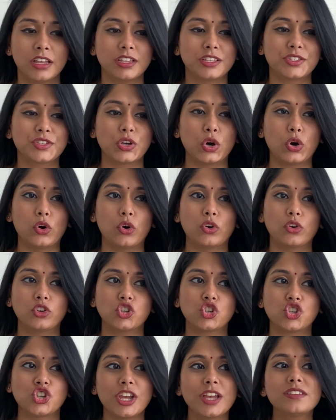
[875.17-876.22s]
So
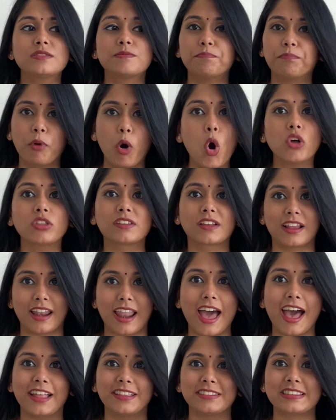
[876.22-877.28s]
she's both
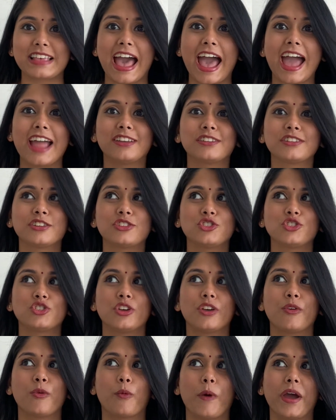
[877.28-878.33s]
clans, and
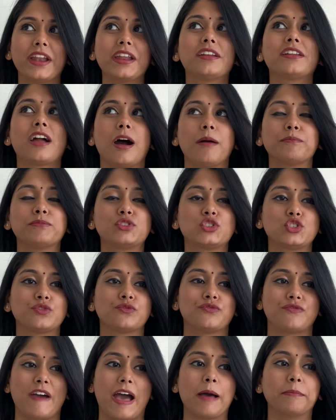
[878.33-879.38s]
when it comes to
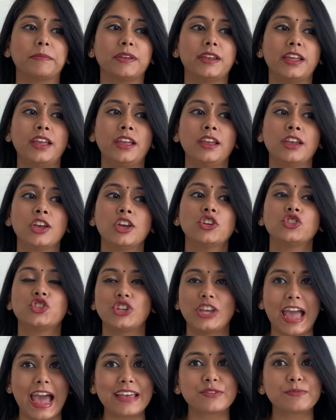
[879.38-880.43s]
family,
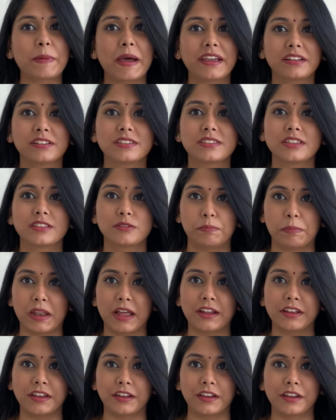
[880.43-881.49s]
she has Michelson's
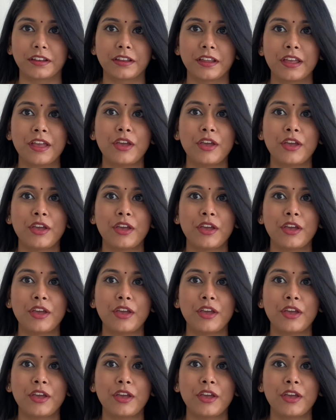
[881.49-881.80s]
blood in it.